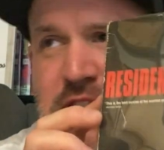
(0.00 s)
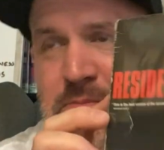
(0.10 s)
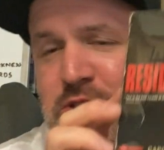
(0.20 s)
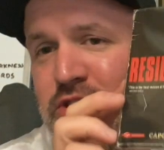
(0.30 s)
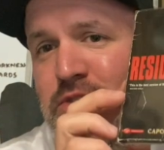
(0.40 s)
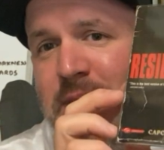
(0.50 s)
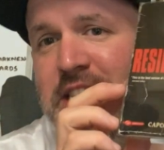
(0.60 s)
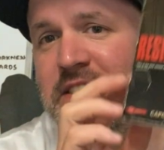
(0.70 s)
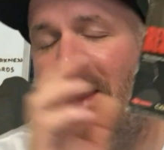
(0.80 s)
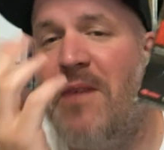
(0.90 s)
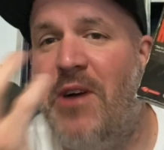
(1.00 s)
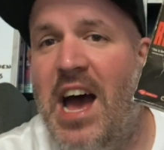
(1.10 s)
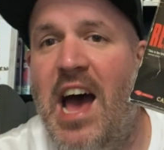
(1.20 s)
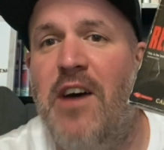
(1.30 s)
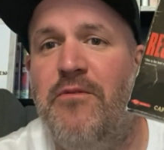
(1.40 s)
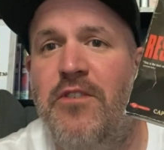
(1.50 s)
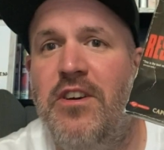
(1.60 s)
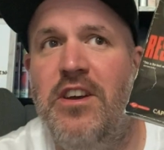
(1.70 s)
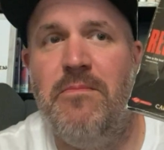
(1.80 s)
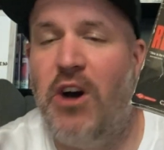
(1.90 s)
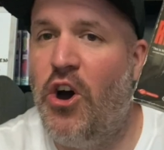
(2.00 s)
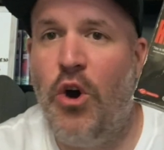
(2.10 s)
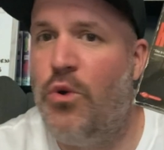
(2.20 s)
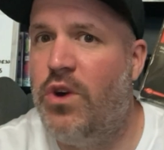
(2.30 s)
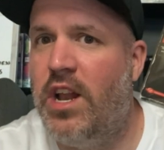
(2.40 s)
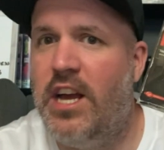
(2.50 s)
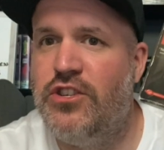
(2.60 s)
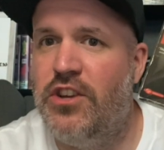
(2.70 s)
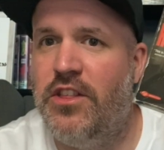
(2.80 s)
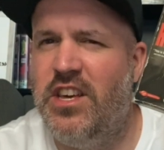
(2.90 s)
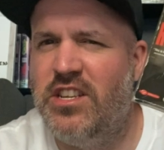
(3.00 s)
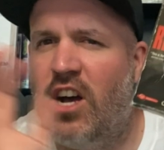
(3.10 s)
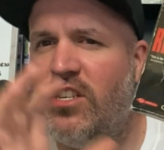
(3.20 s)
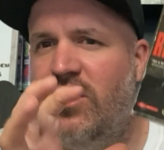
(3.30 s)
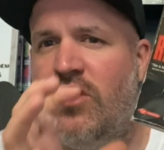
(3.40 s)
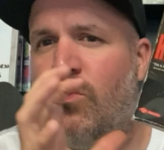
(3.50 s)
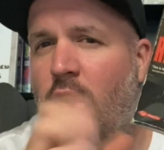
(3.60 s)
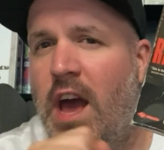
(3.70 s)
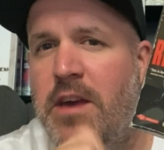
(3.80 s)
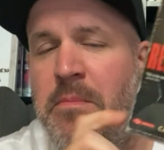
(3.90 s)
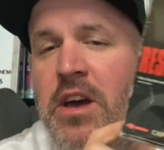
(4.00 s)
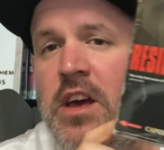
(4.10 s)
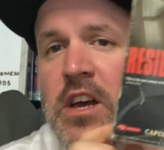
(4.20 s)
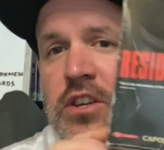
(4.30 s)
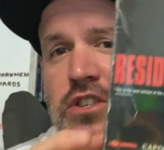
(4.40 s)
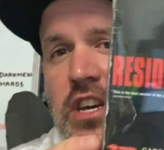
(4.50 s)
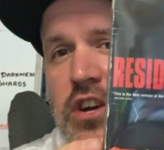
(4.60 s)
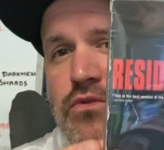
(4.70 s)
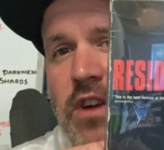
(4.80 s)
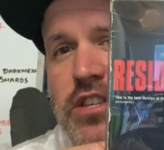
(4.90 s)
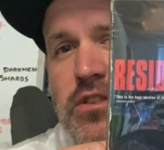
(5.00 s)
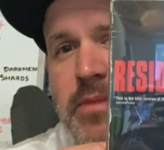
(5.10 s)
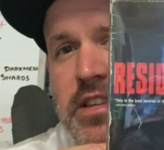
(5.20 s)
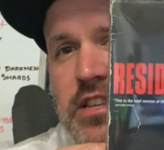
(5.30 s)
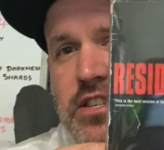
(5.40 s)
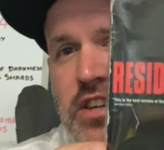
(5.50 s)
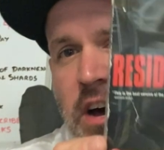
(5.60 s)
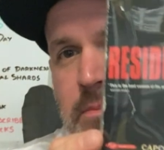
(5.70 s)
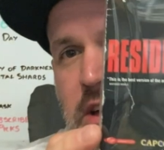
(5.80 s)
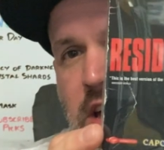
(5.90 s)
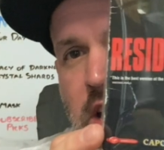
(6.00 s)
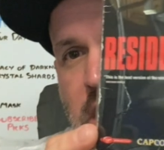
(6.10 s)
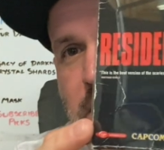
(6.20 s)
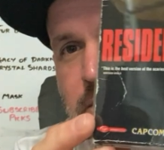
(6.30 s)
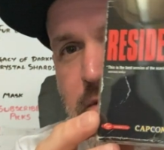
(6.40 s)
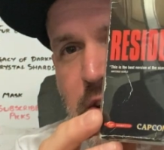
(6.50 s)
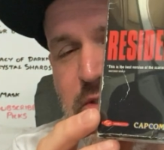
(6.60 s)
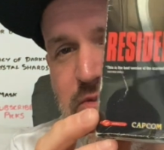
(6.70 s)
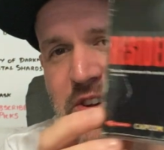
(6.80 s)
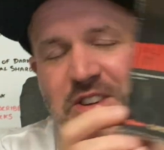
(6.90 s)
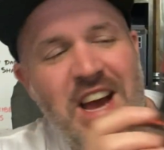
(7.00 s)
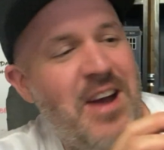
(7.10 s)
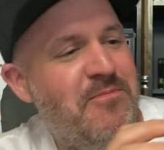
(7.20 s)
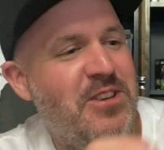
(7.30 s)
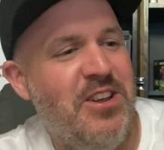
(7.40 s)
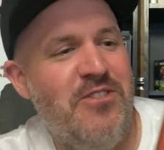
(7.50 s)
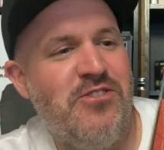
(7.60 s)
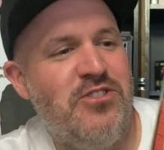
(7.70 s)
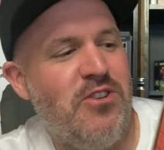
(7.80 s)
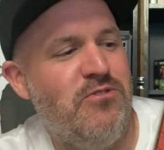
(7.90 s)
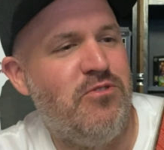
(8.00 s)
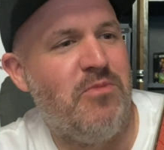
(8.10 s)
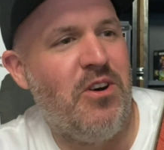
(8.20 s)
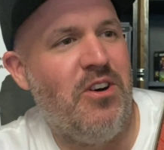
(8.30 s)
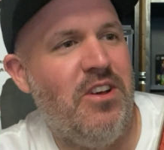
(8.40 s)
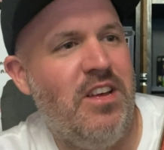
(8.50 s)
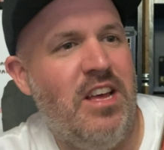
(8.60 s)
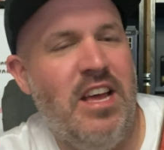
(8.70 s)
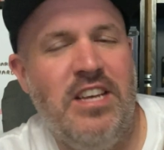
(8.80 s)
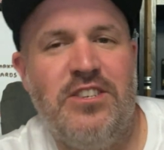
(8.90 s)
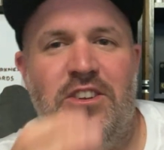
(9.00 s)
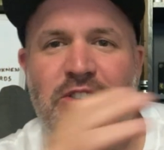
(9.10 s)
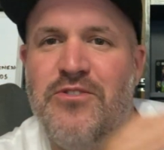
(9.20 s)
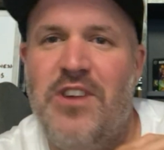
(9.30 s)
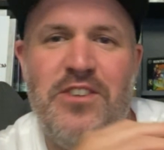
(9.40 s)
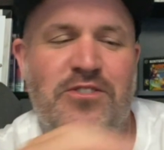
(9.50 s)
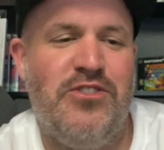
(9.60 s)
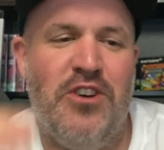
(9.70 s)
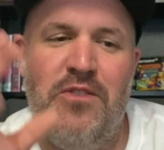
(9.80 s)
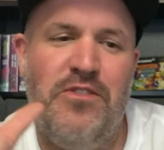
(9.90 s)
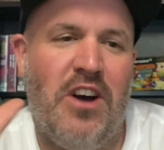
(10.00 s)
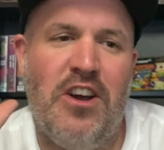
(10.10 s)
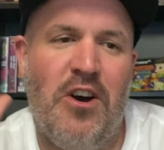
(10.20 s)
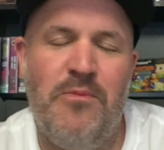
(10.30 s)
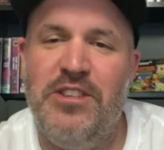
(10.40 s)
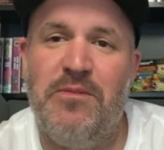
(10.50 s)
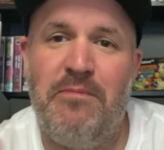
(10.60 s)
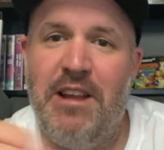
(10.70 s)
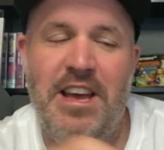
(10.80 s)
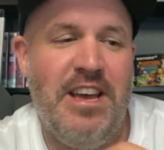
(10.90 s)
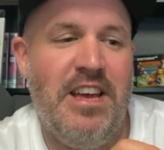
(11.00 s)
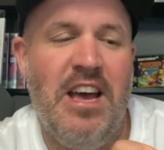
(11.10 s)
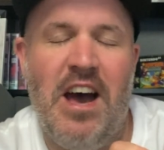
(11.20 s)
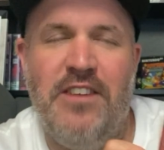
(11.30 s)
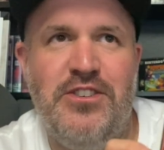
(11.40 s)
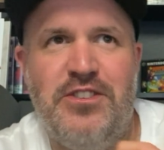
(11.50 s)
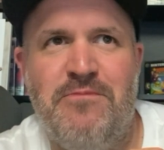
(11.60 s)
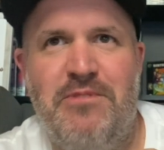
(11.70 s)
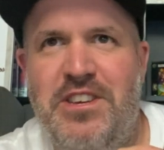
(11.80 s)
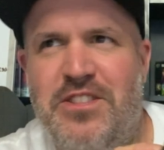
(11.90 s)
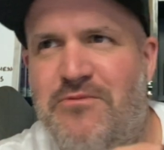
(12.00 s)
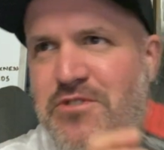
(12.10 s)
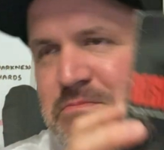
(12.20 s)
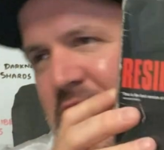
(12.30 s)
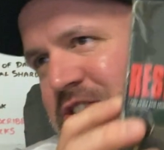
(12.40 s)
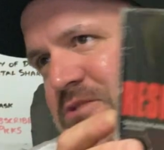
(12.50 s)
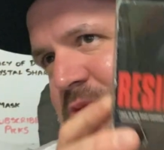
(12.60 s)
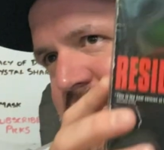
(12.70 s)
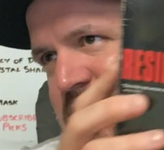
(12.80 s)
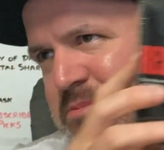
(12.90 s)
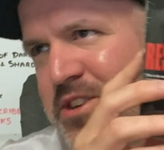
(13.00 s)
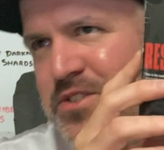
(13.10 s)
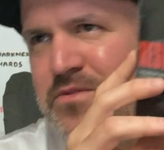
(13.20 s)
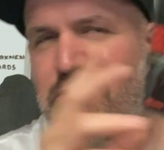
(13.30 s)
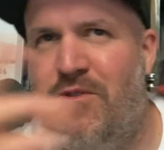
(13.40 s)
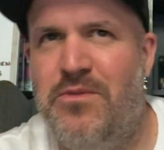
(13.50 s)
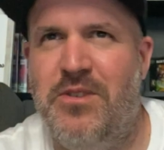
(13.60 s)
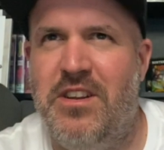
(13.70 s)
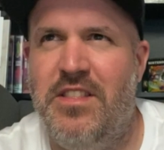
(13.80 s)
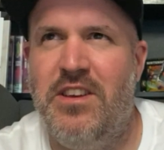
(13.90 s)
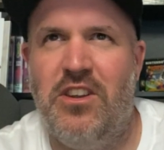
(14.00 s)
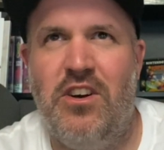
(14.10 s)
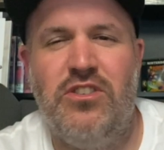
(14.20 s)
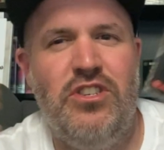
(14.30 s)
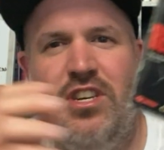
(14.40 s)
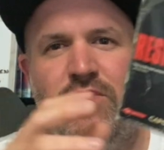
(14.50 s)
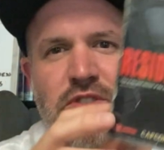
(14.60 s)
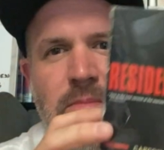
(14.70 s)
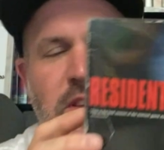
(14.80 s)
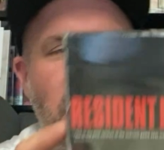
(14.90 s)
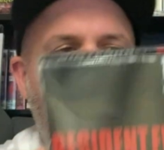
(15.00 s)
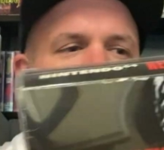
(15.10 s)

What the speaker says: the most expensive game I have in my whole collection, I think, like single game. So yeah, great to pick this up. Very happy. It looks so smart. It's going to look great on the shelf. I can't wait to play it. I just completed the remastered one on the PS4, I think last year or something.